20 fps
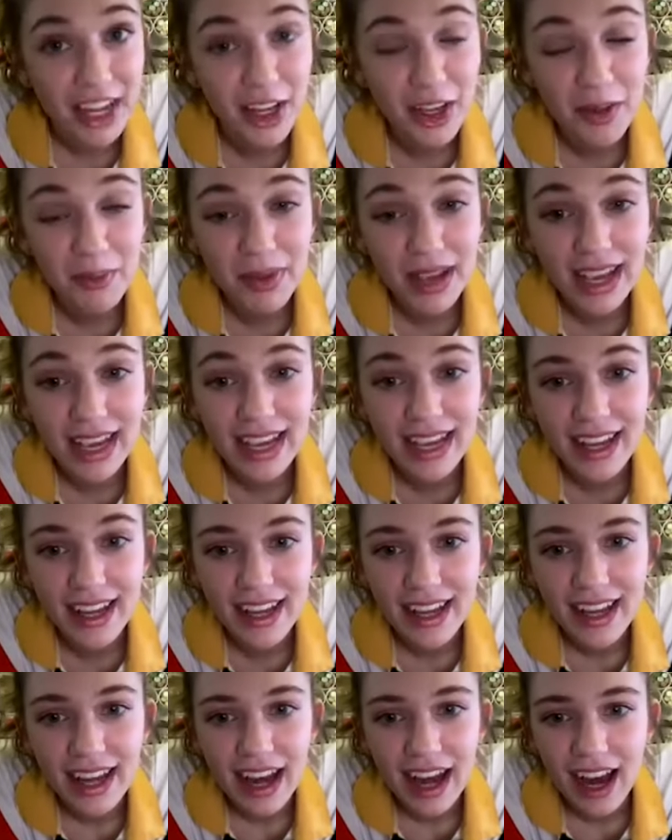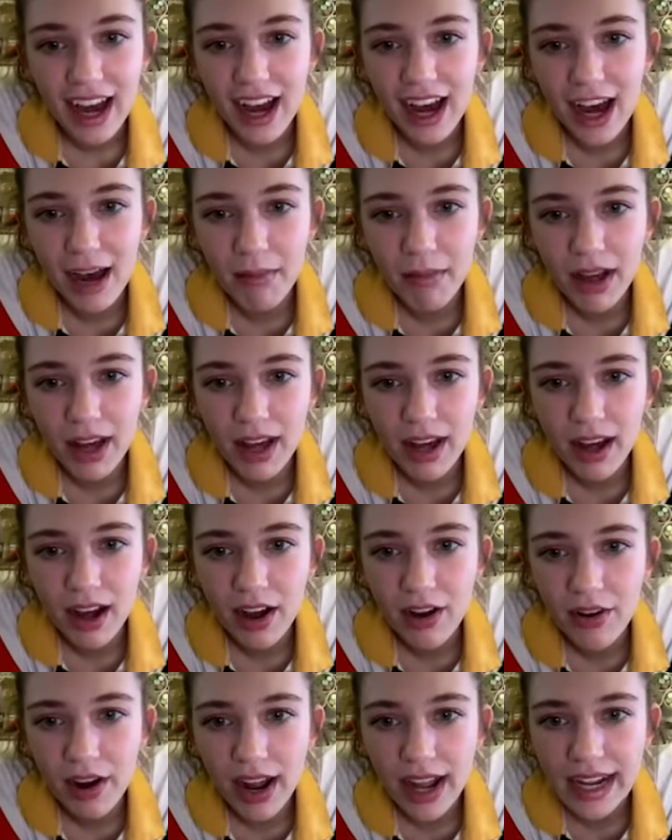could be. Um. All
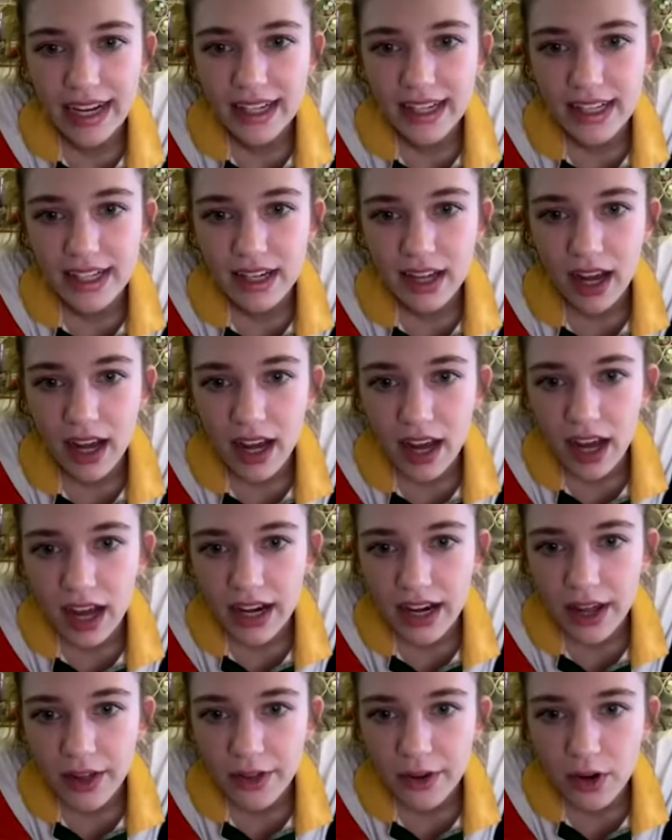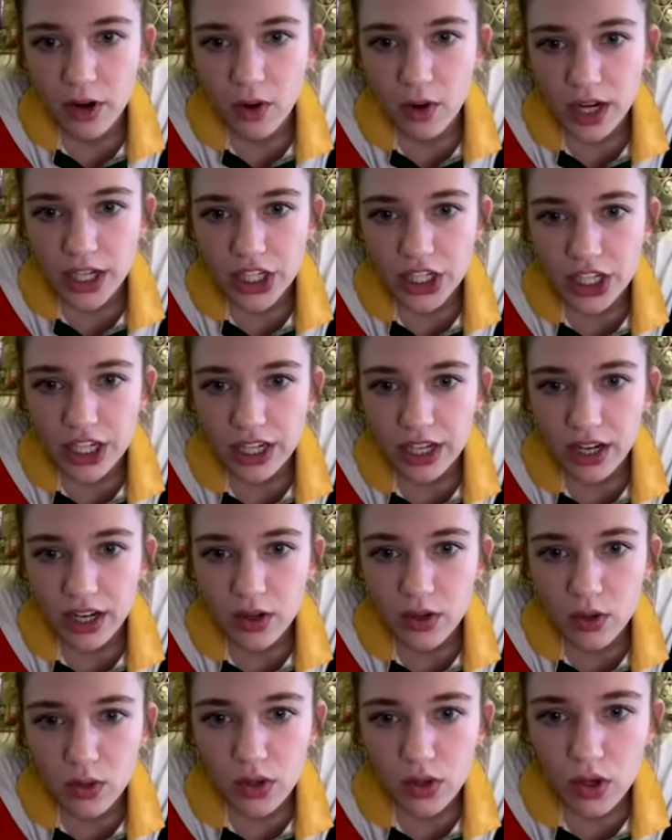right. Uh, another question.
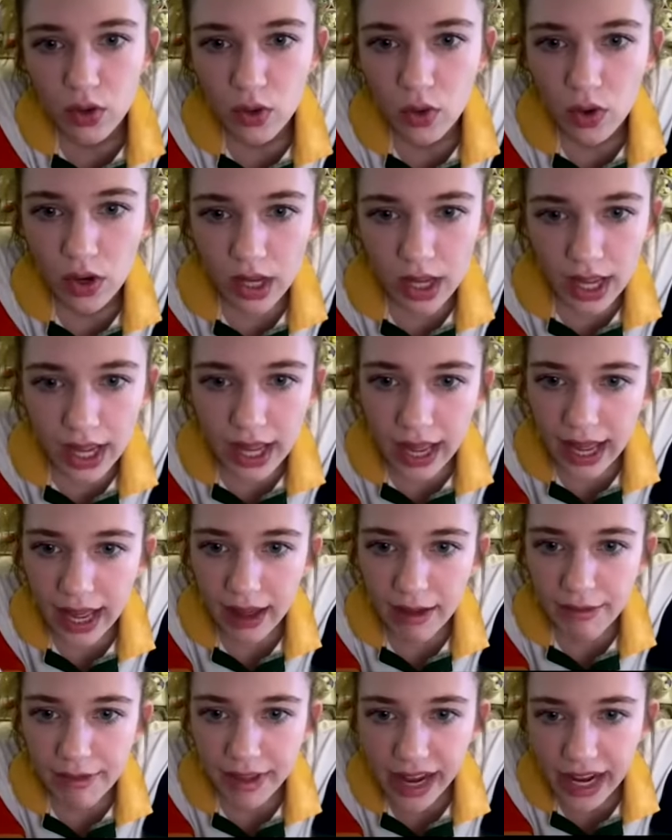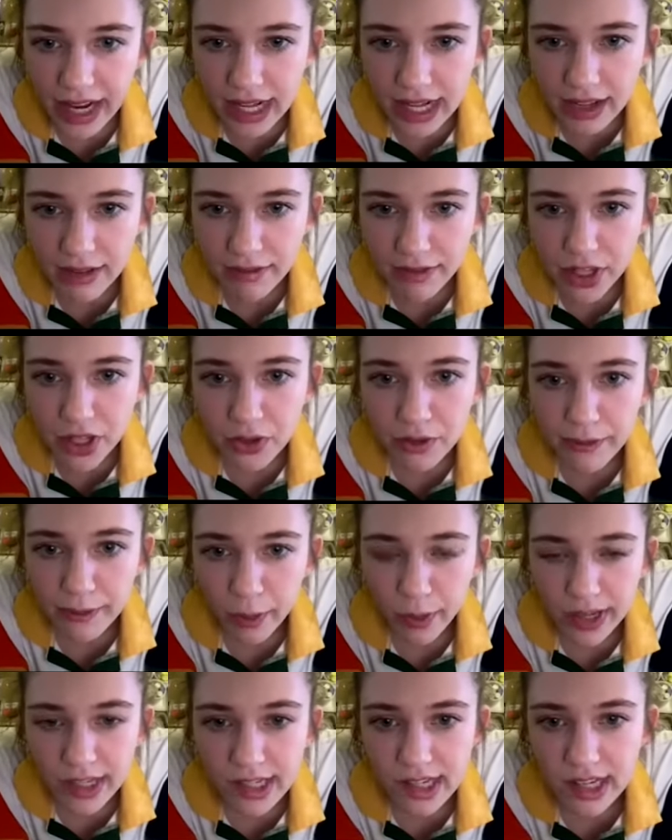Oh, cool. Have any of you
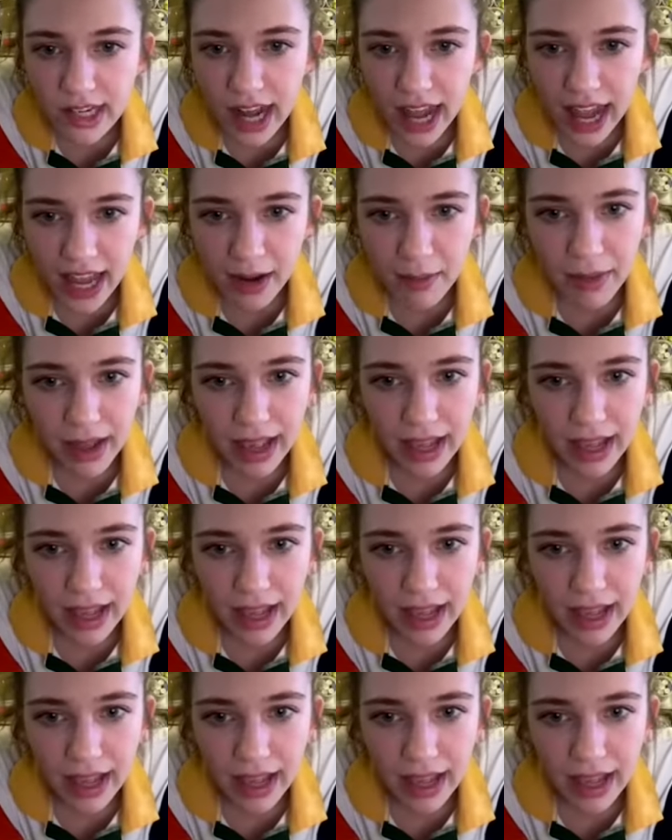voice in anime?